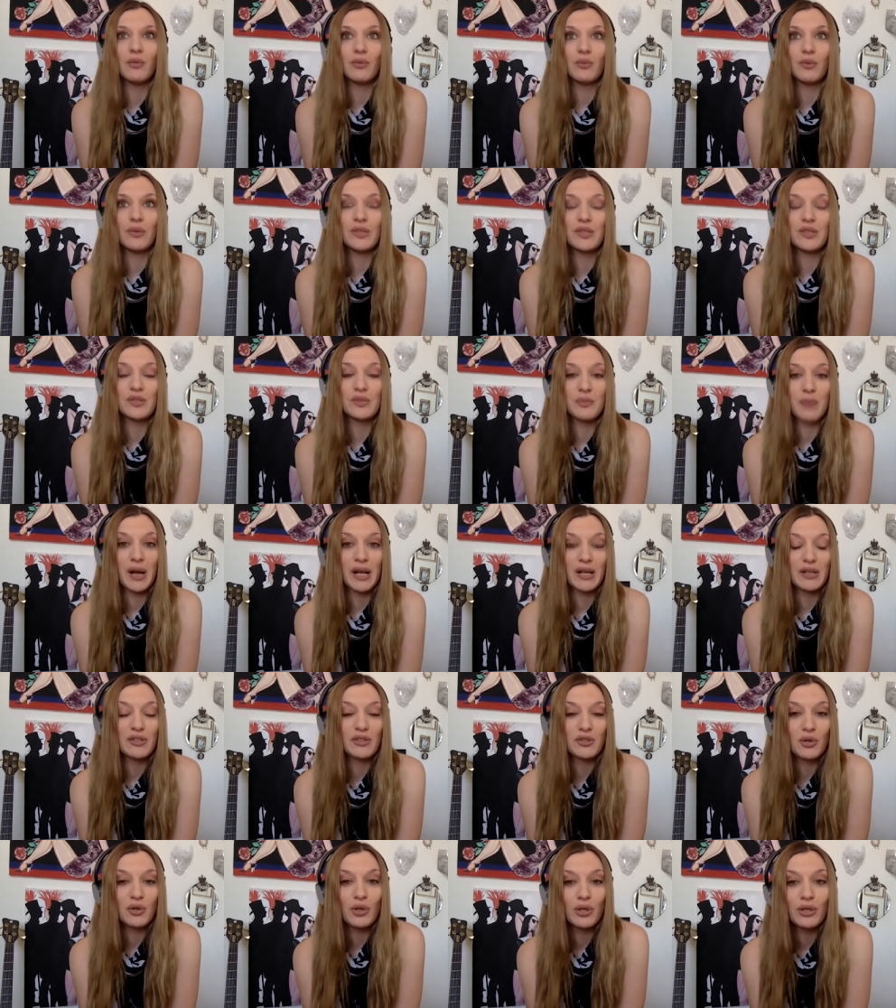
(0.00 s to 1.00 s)
is Mike
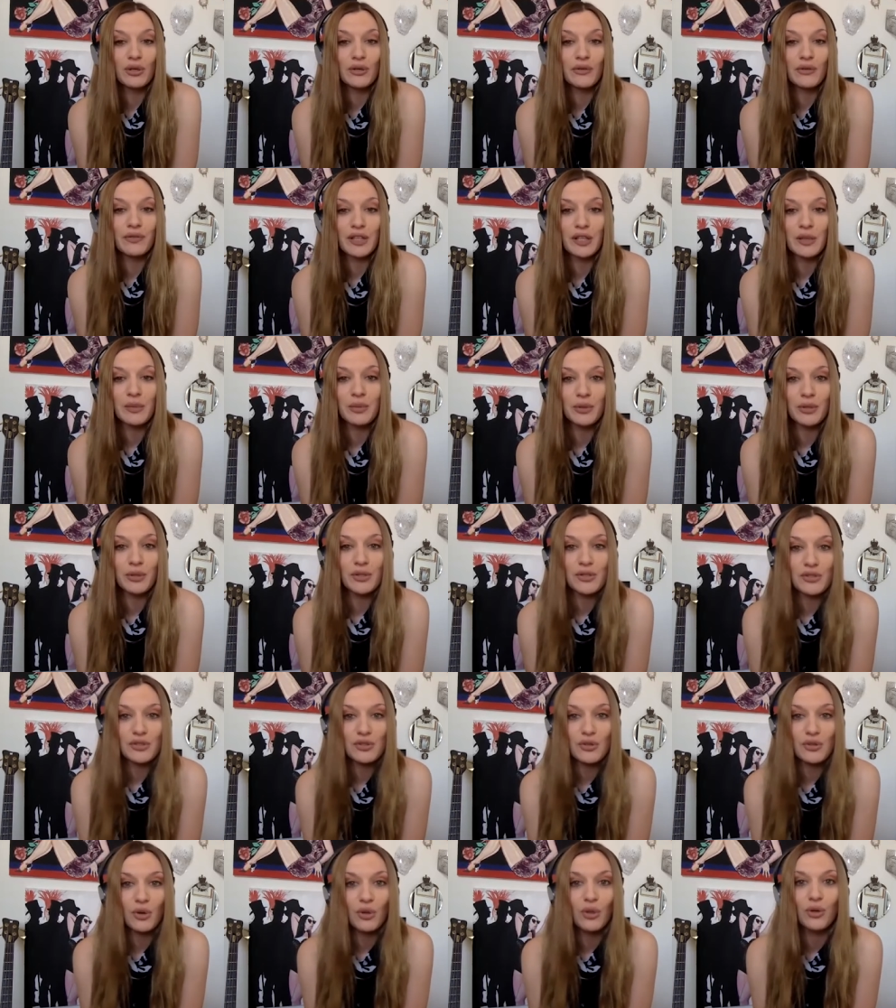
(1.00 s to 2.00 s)
Stoller of Leiber and
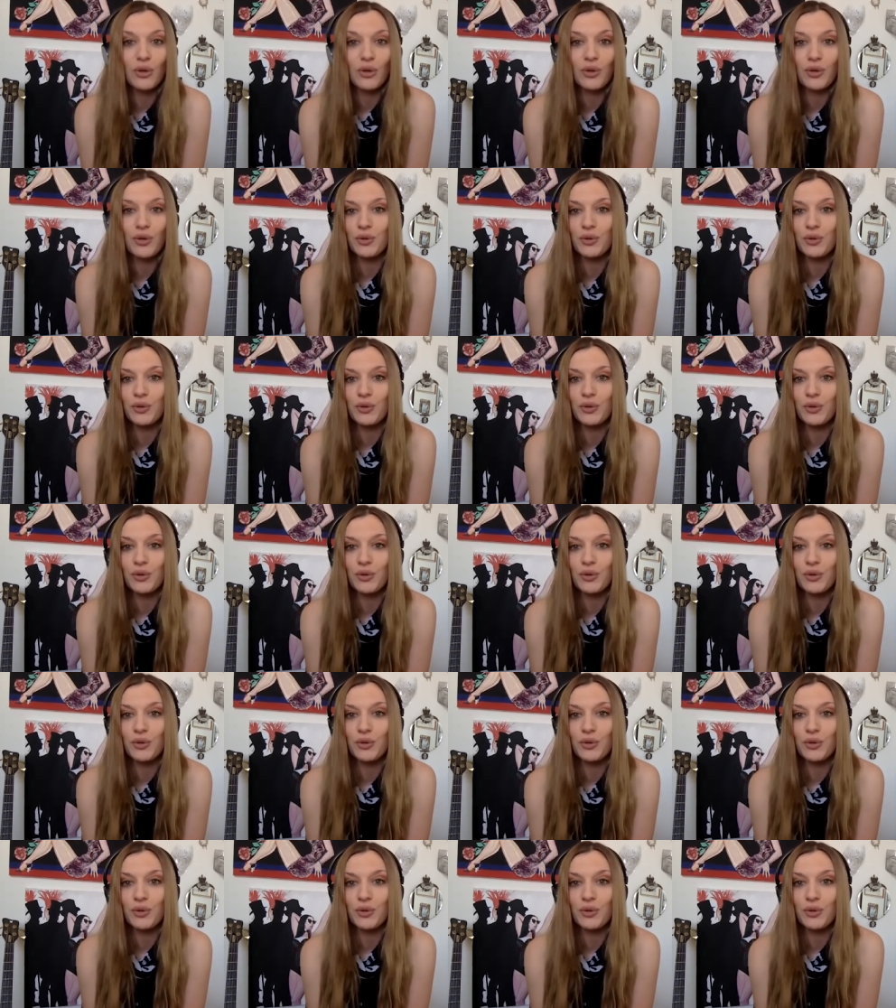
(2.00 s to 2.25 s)
Stoller,